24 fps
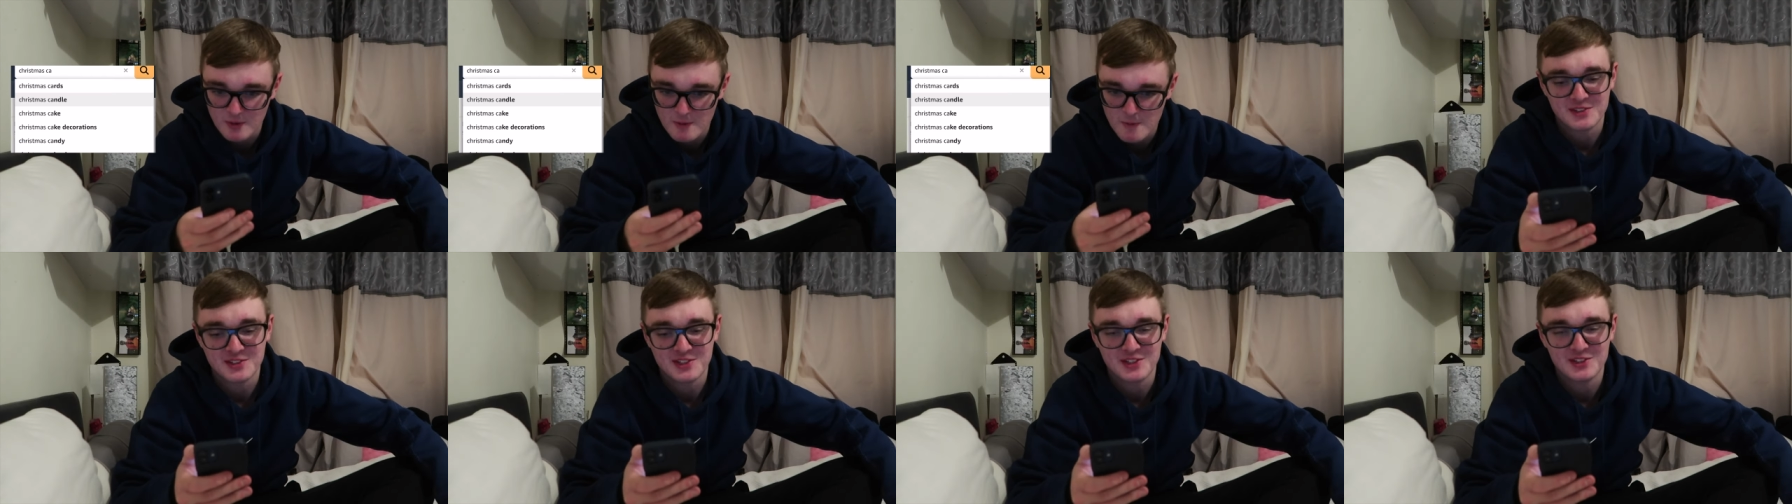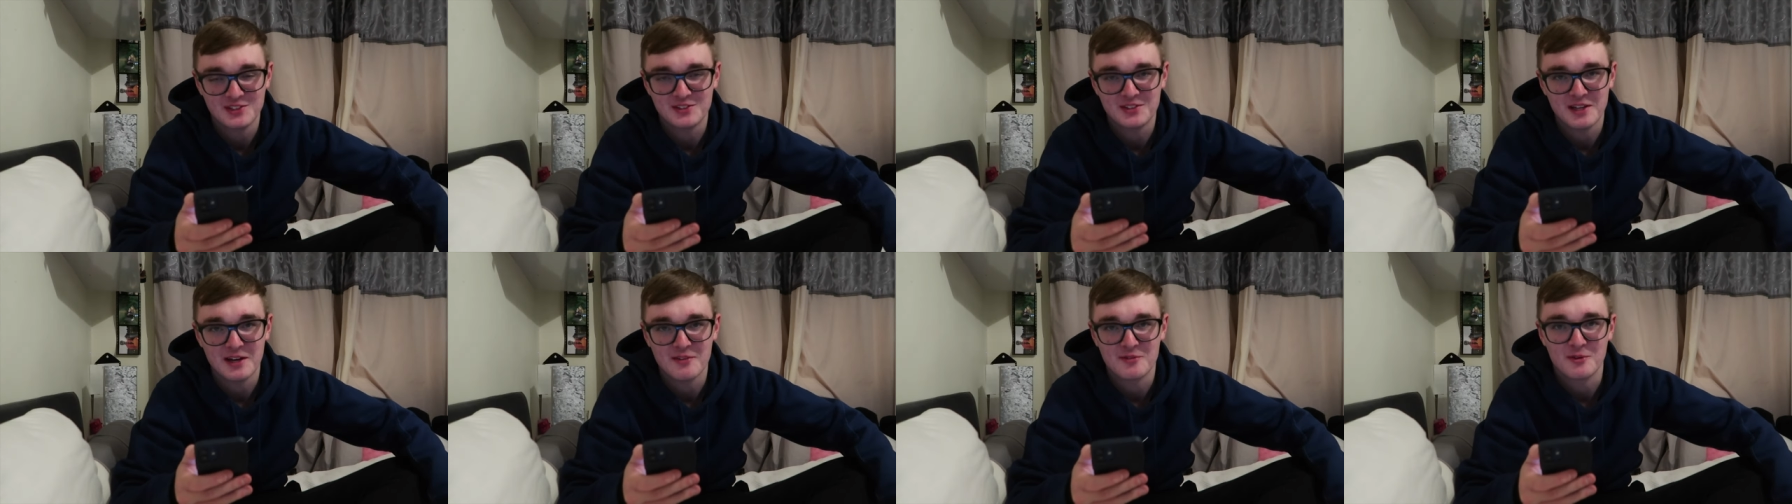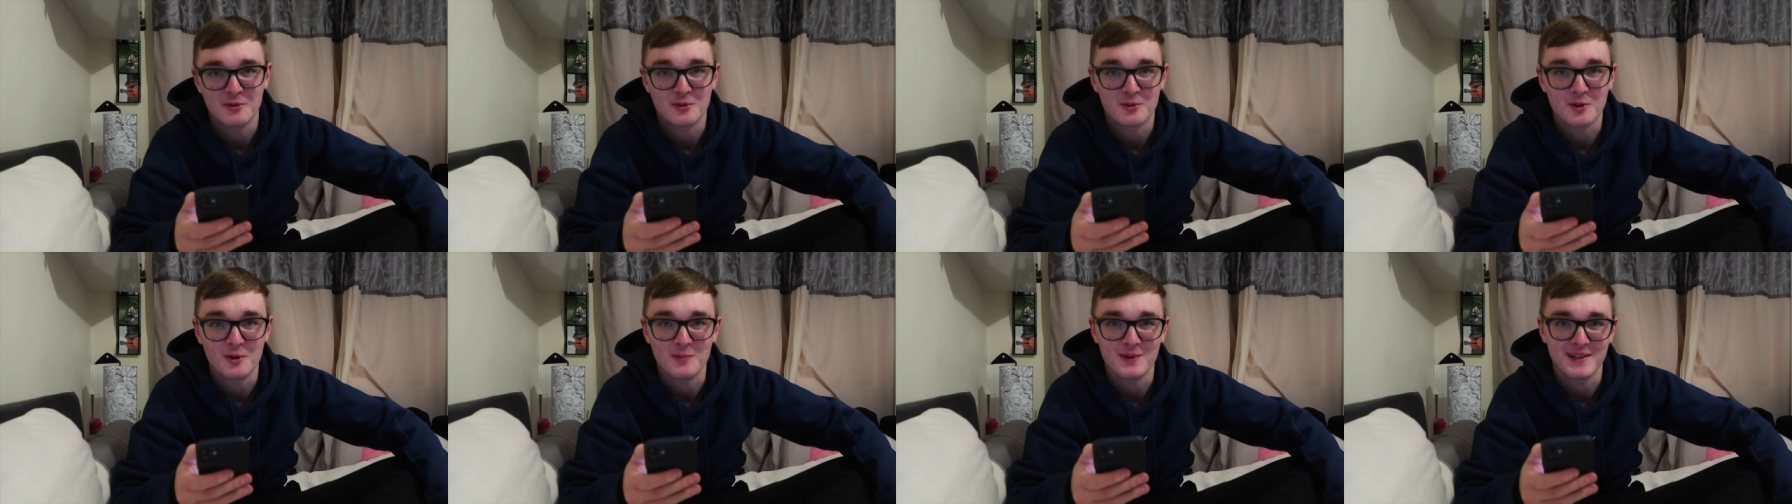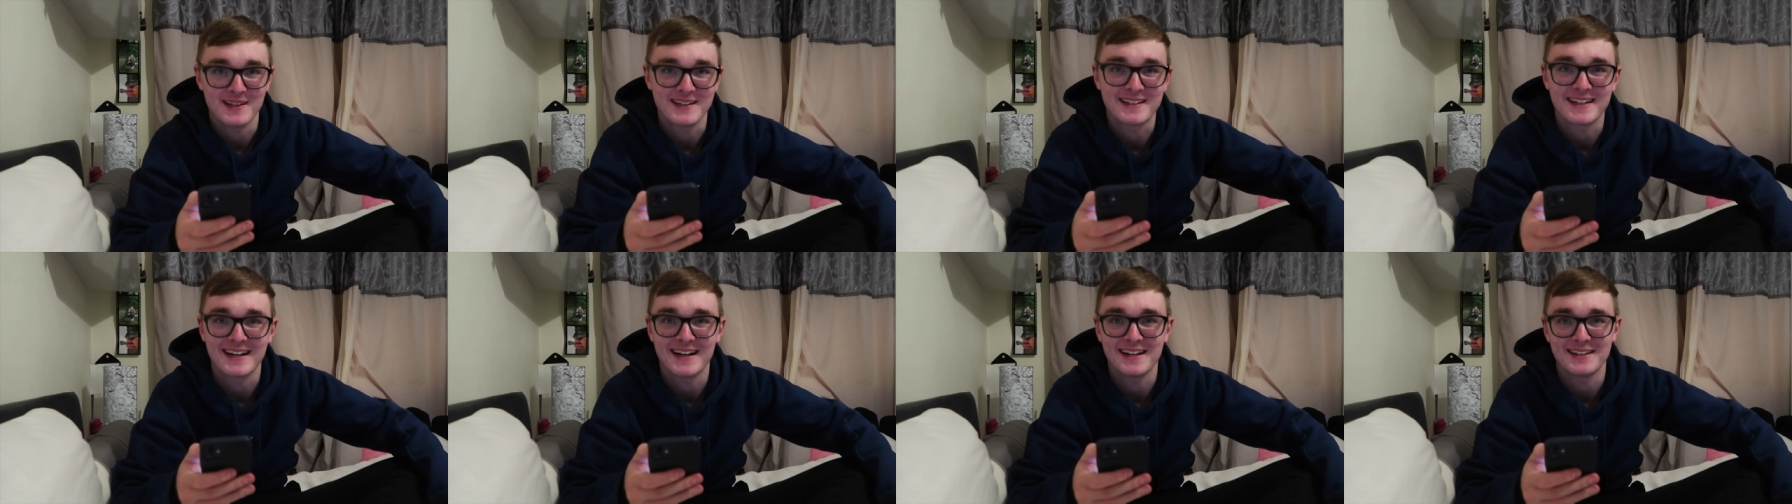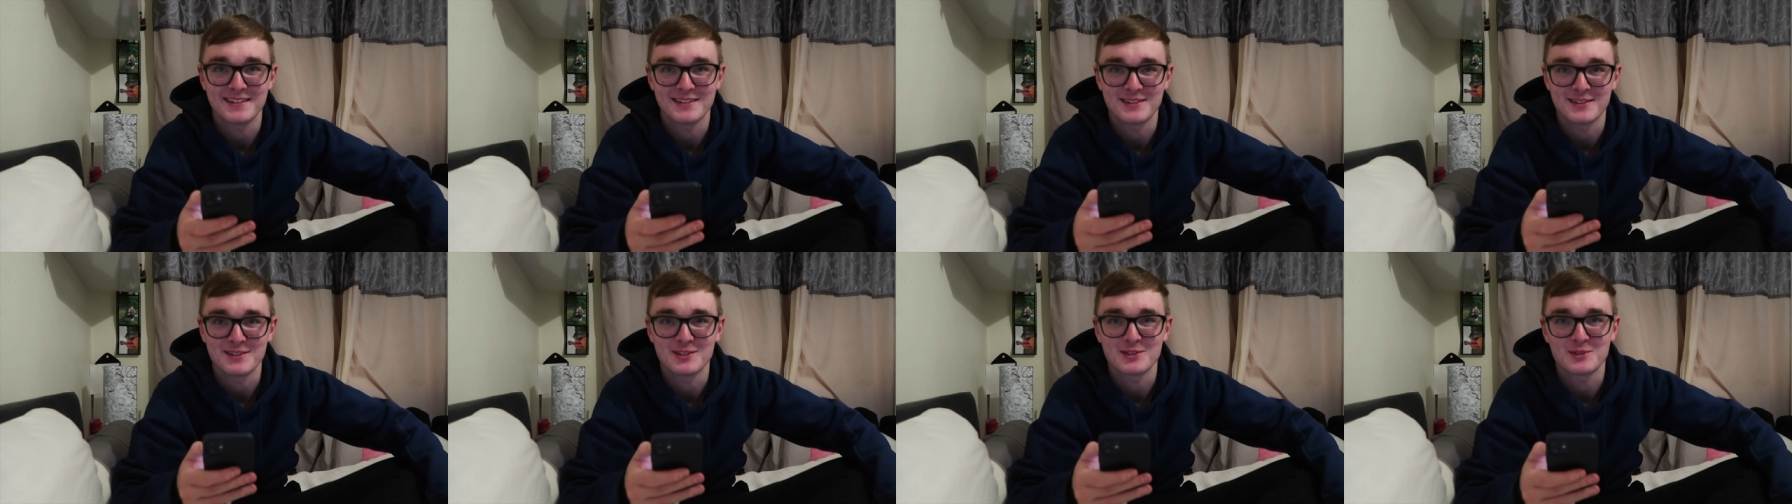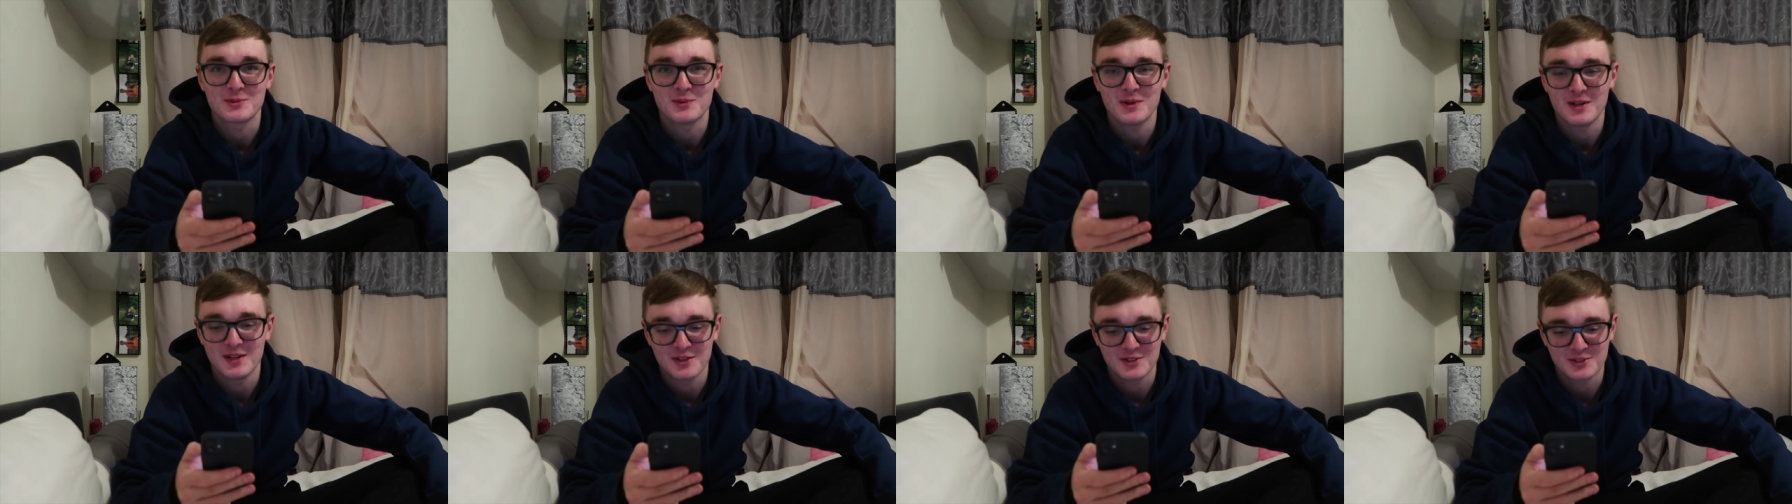She's definitely got me a candle as
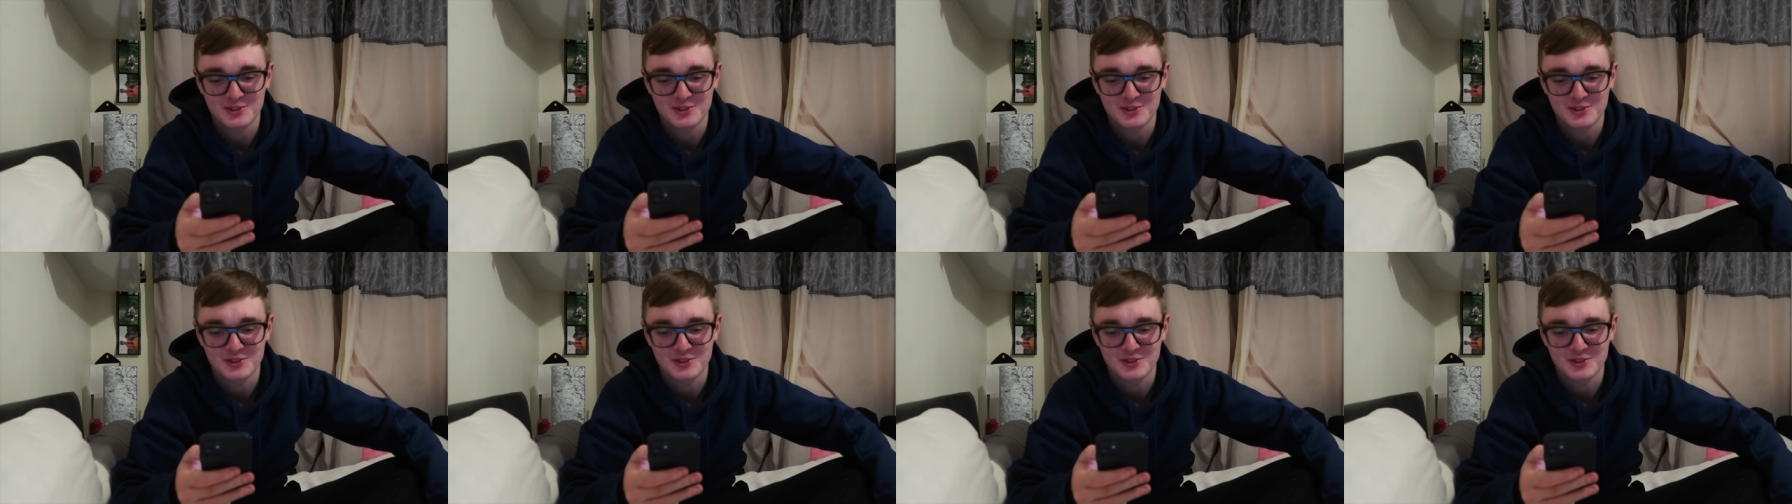well.